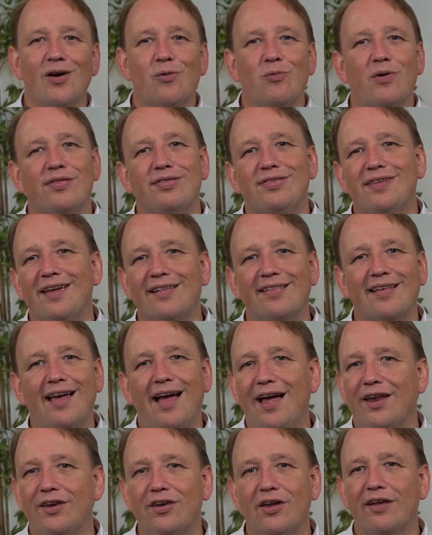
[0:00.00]
where things
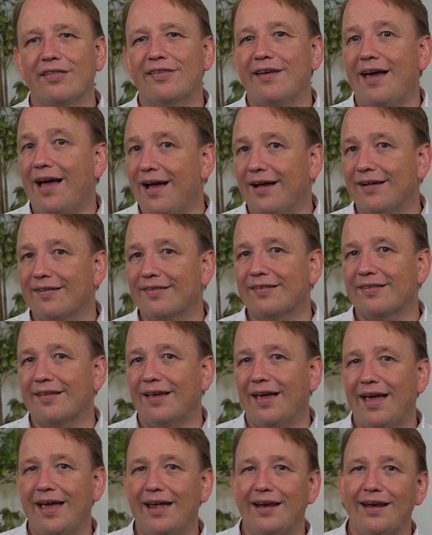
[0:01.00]
are unknown to us
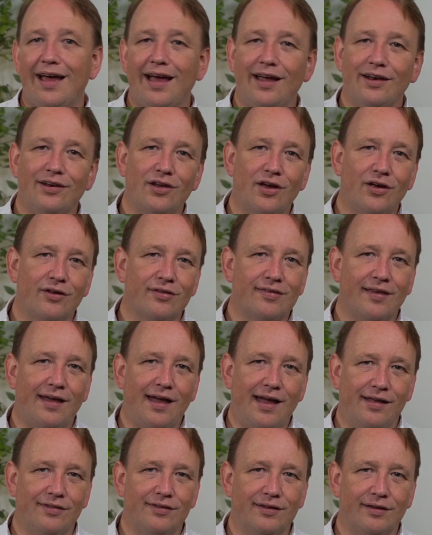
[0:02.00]
and unknown to
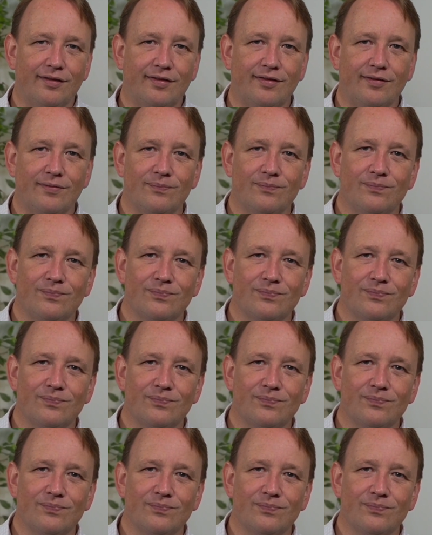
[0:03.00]
others.